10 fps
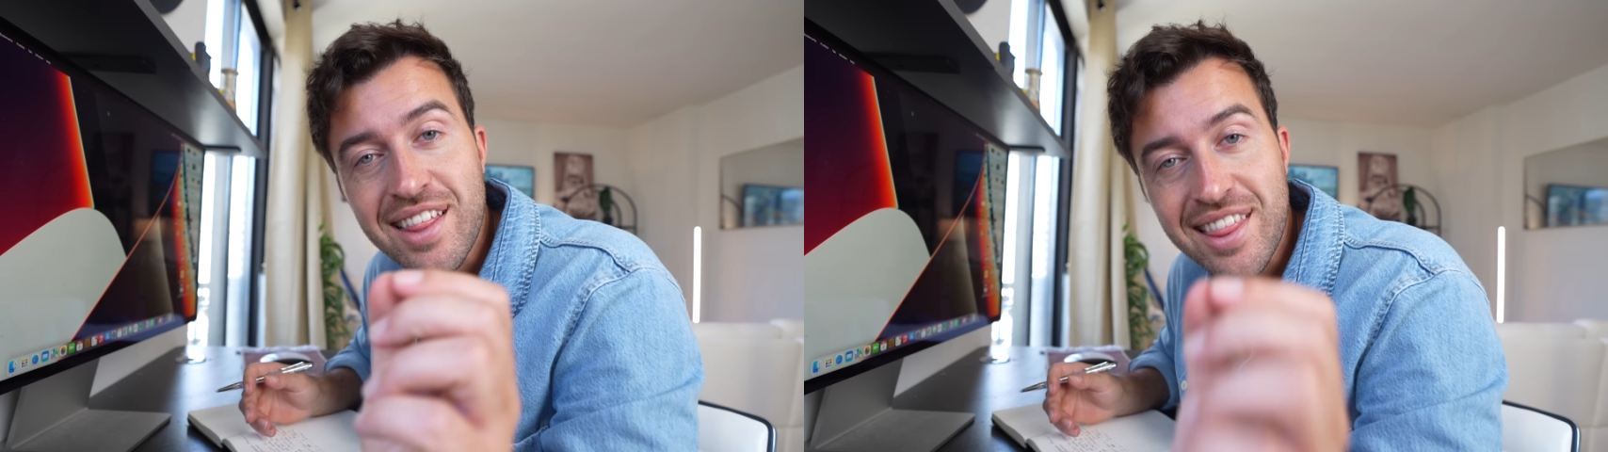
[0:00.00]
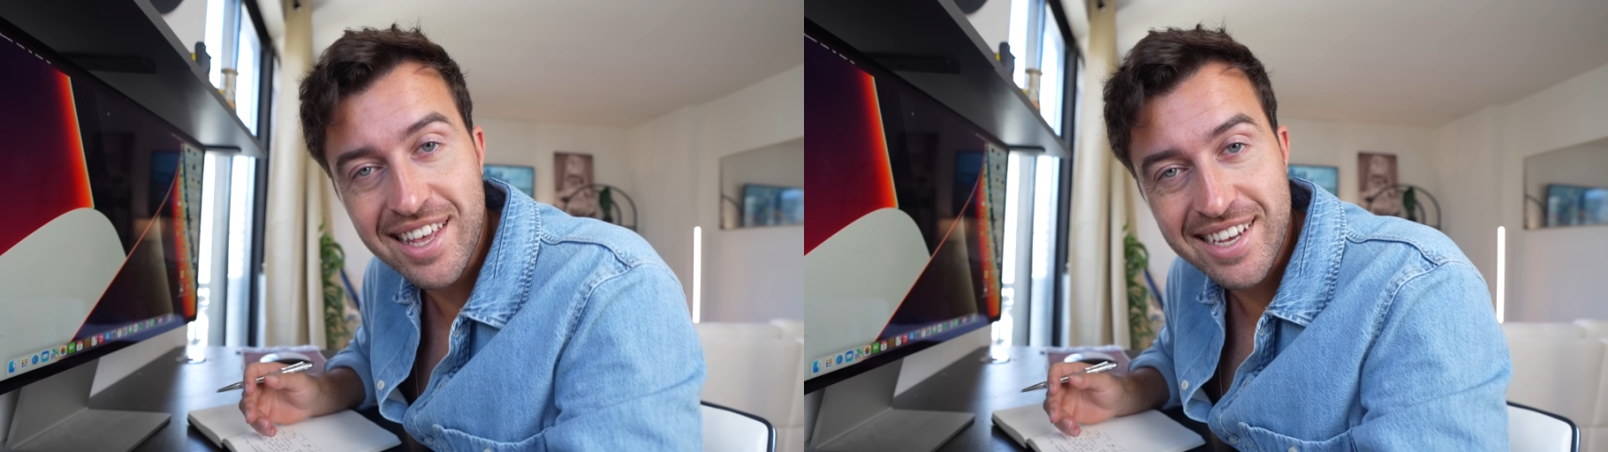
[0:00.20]

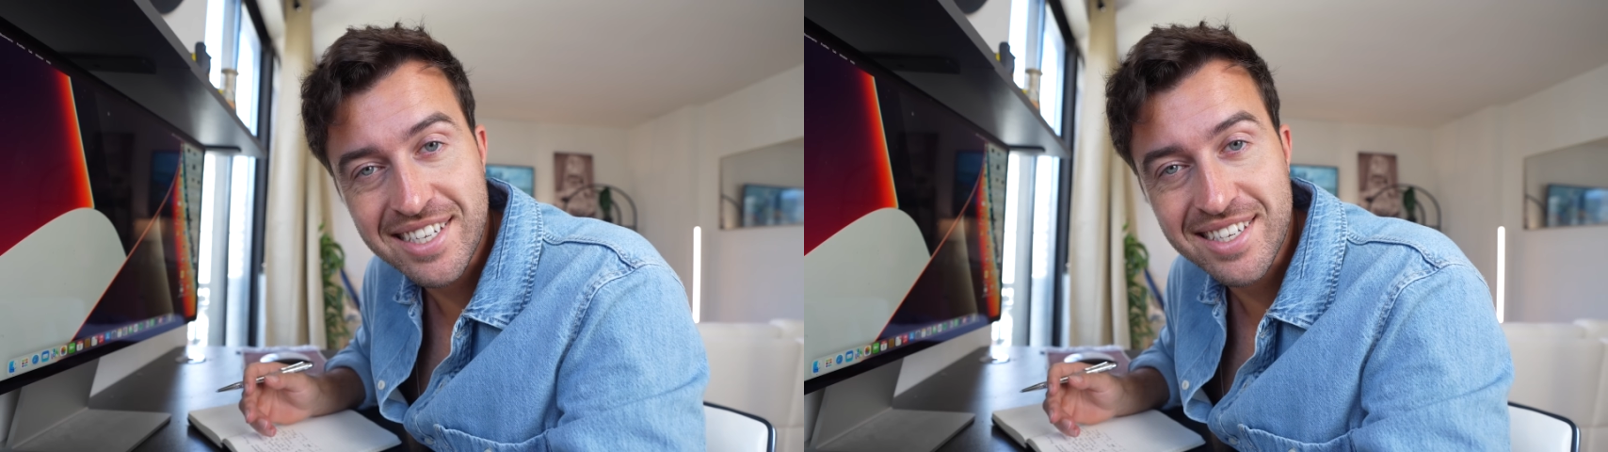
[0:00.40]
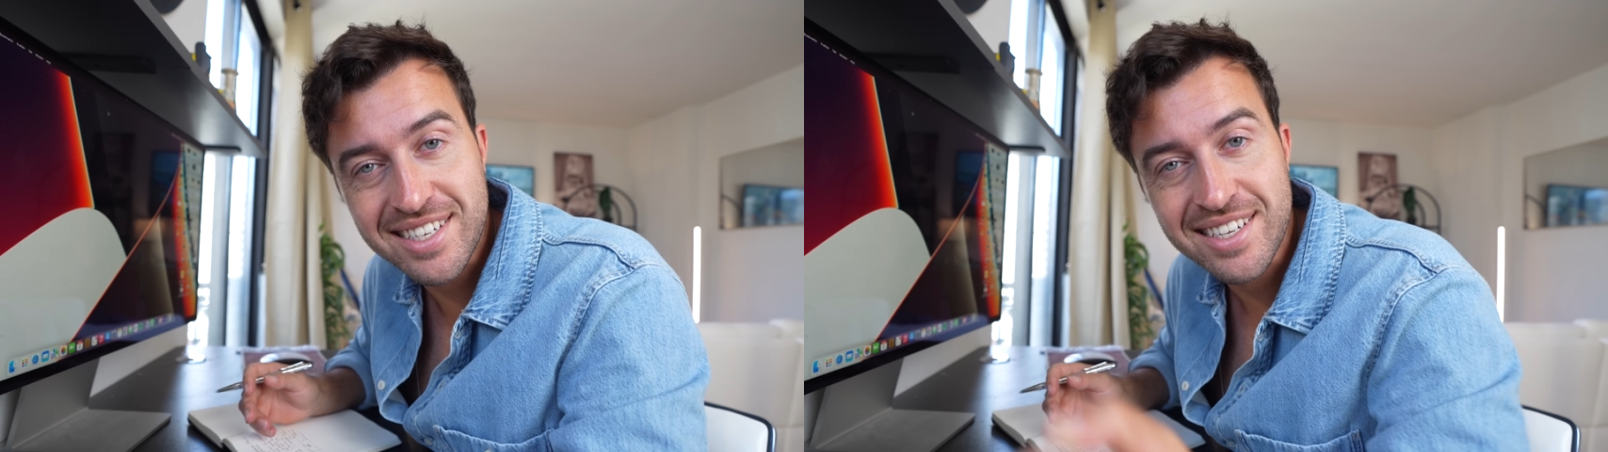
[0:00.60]

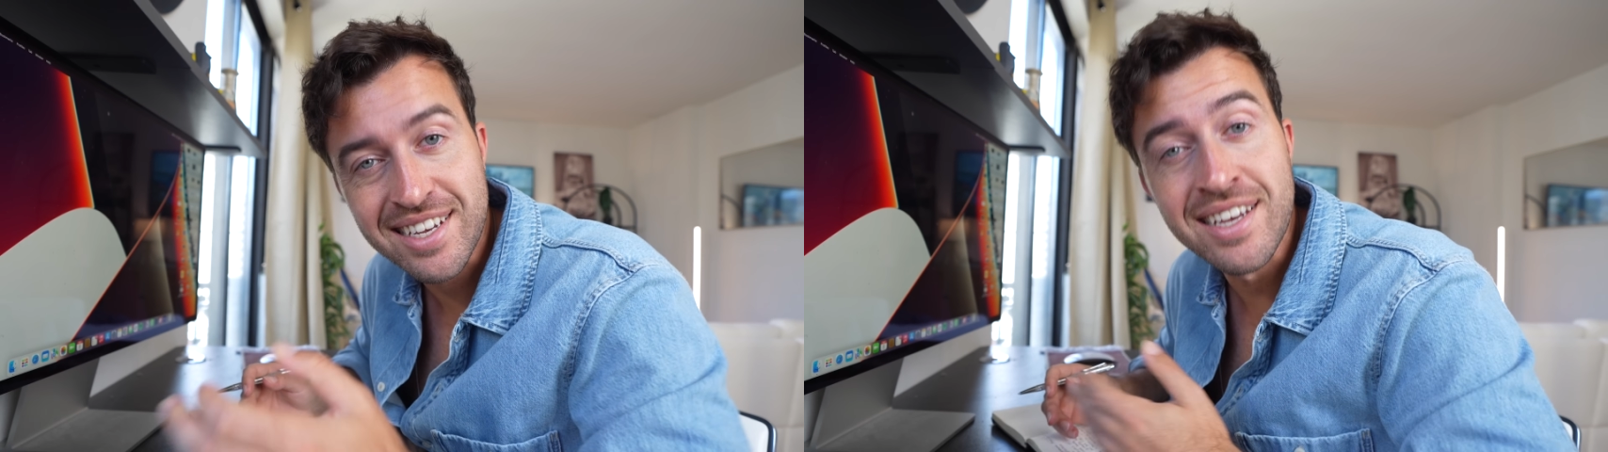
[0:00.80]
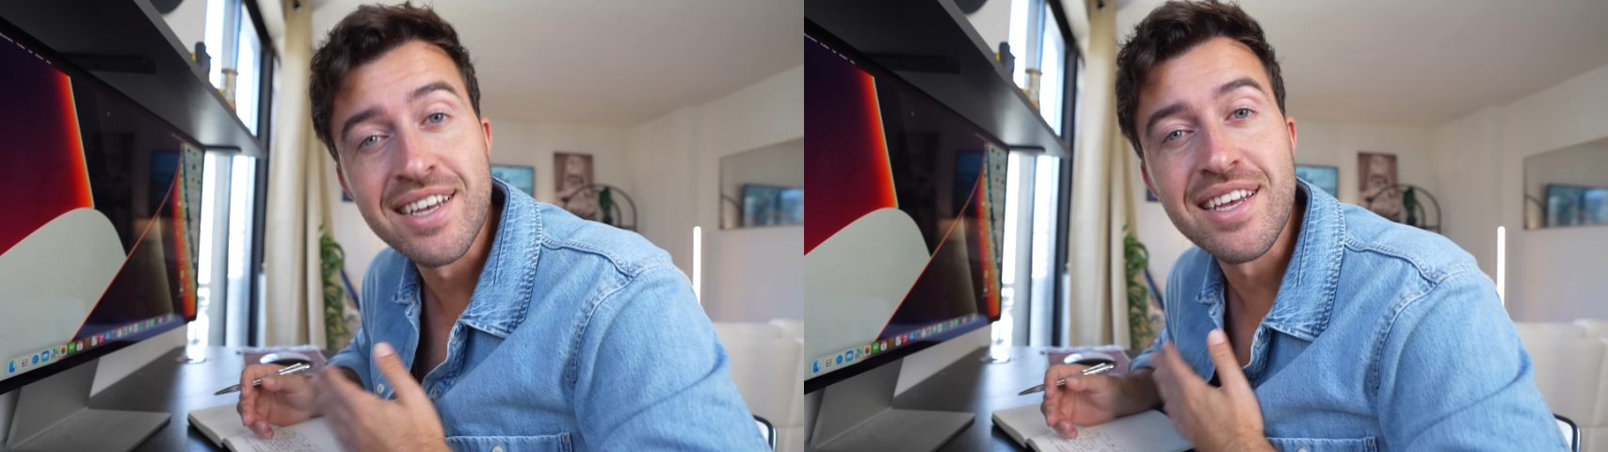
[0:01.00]
This
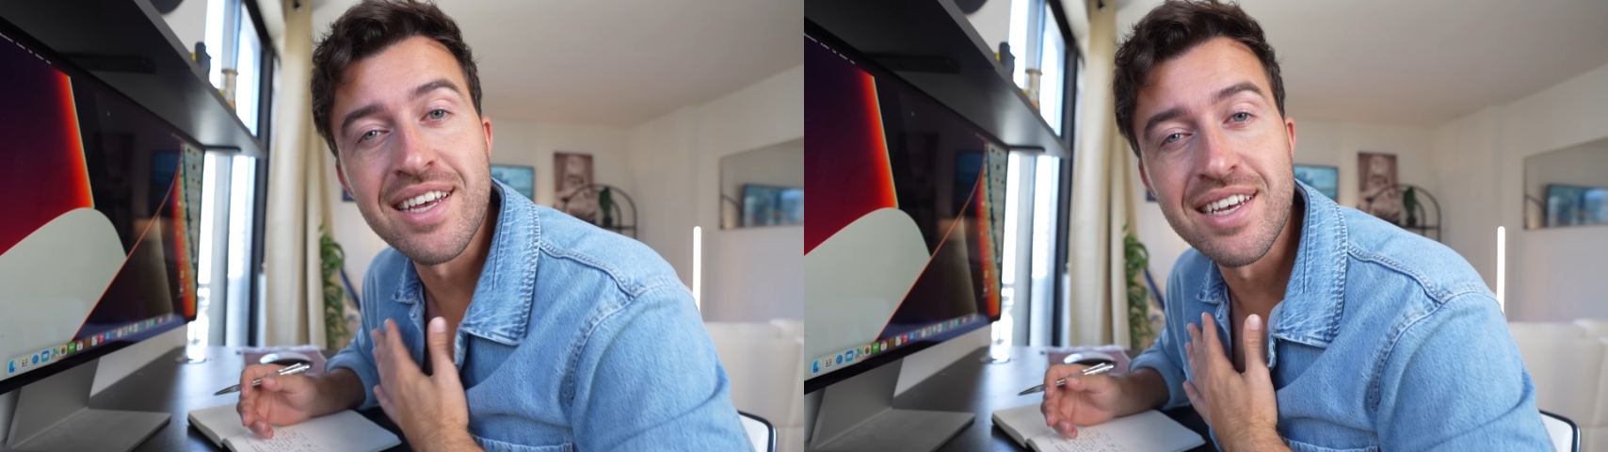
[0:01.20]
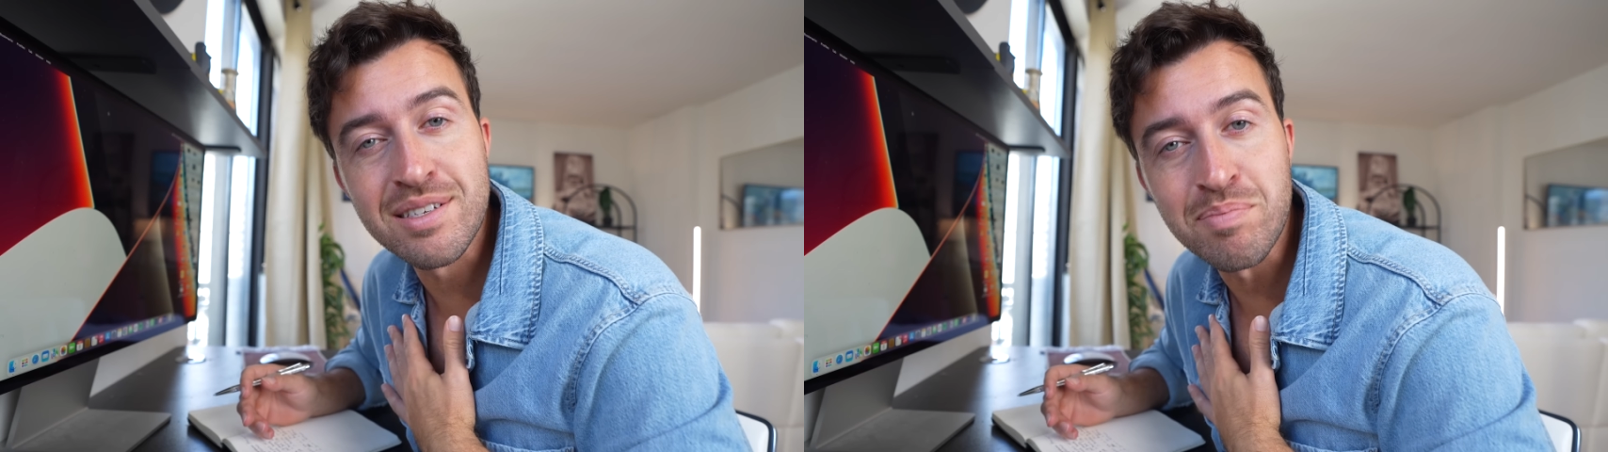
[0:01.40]

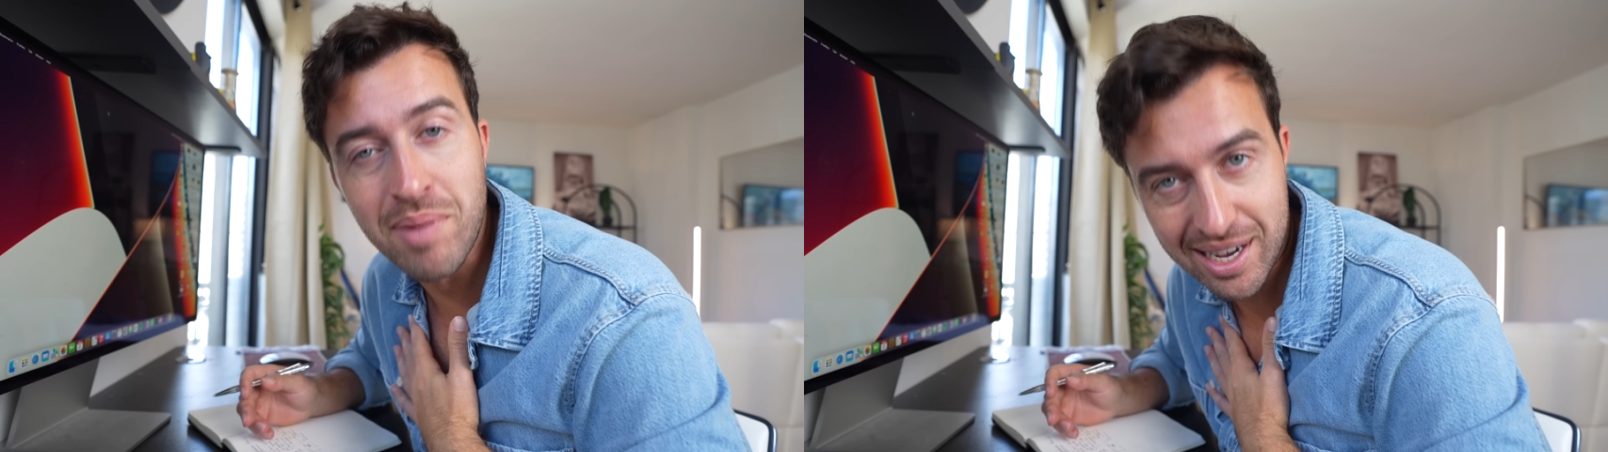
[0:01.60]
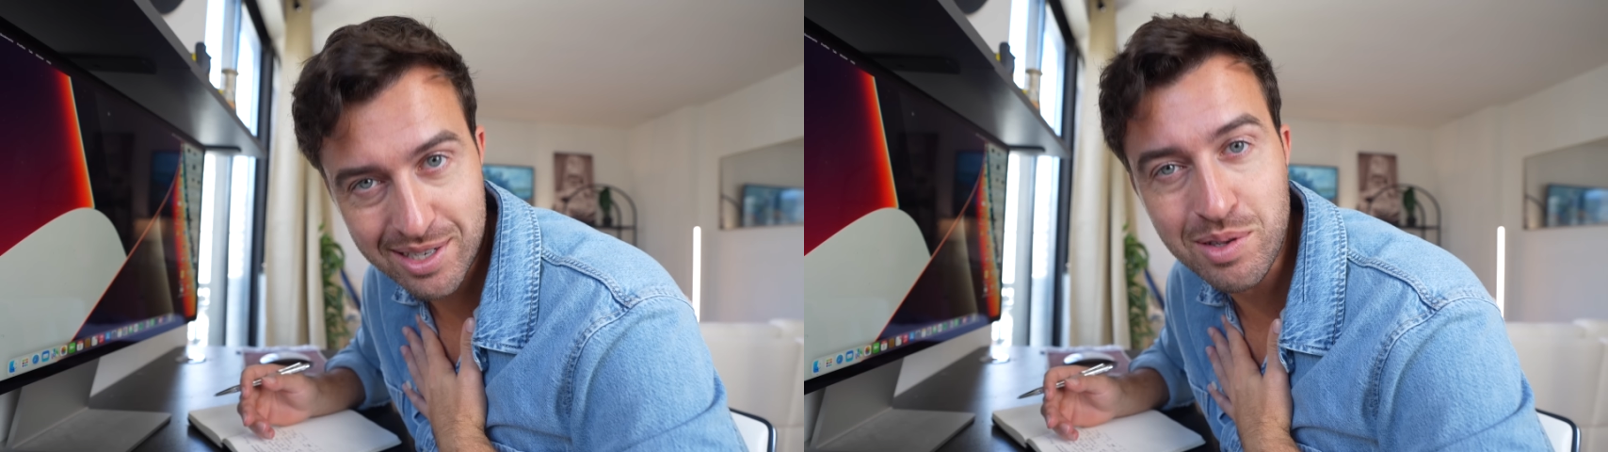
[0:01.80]
is
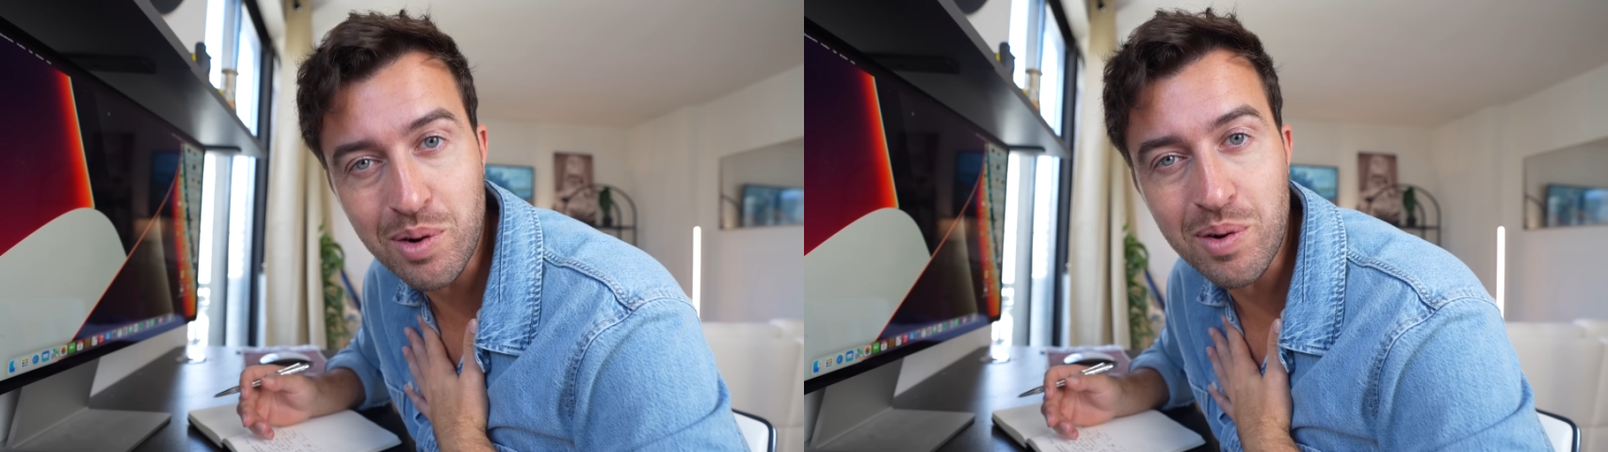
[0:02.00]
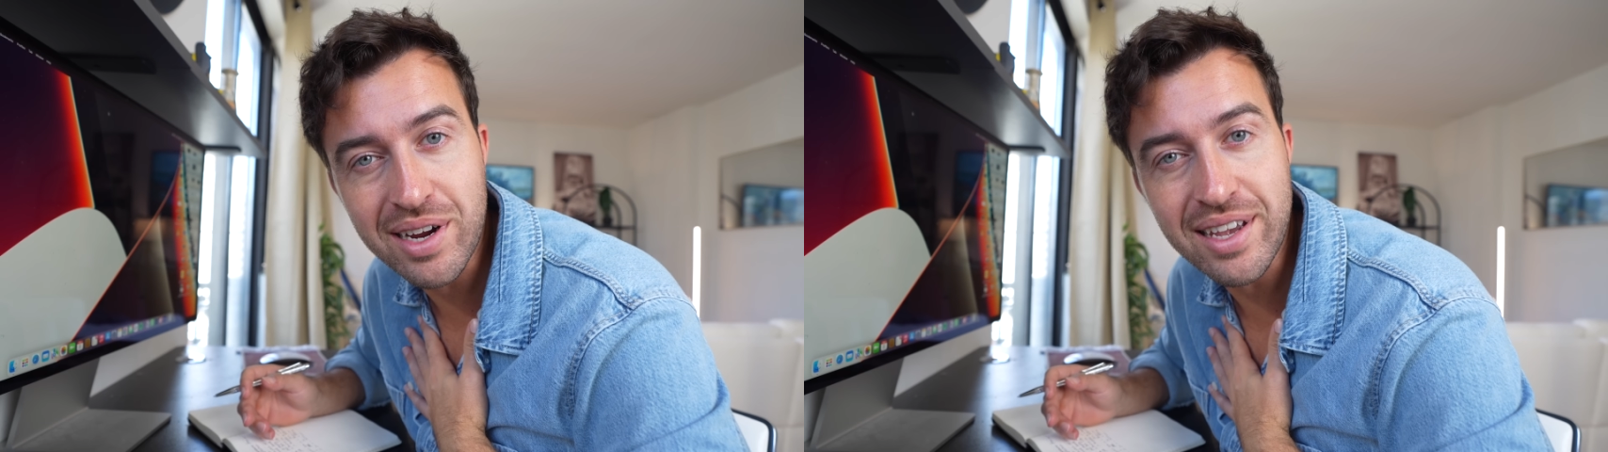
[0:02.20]
my
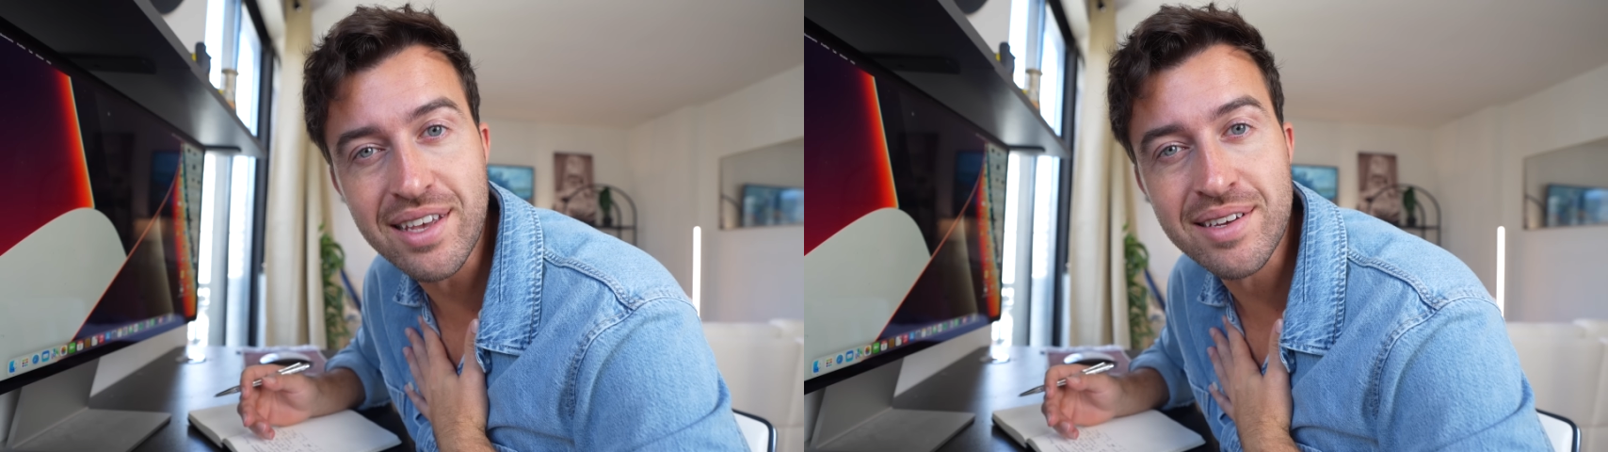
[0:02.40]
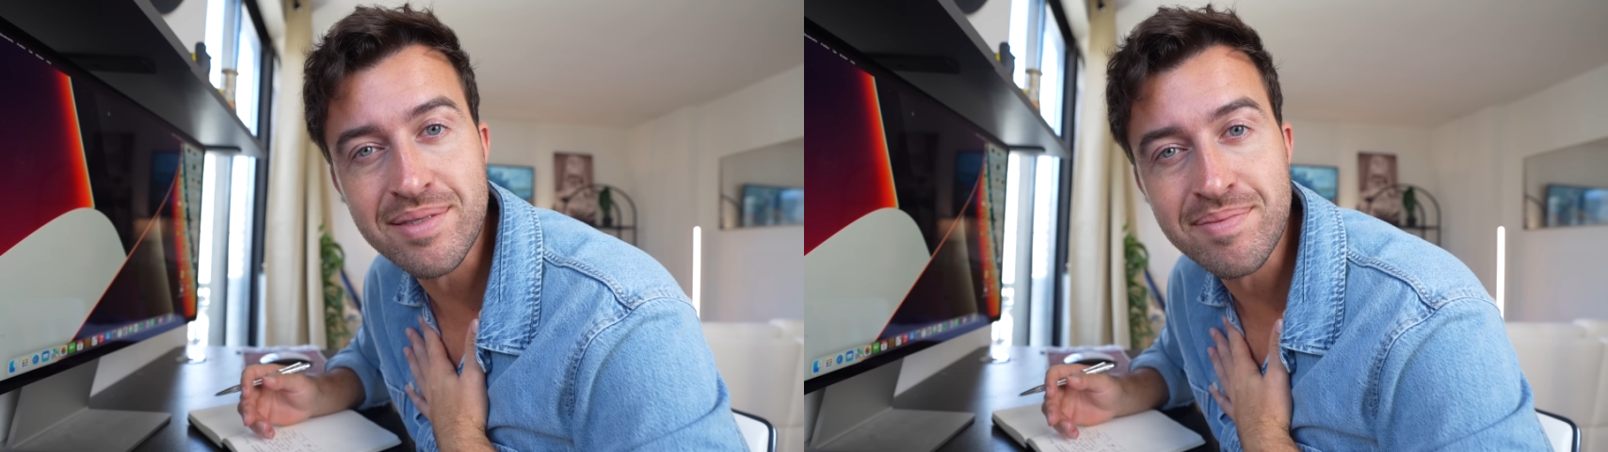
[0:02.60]
story.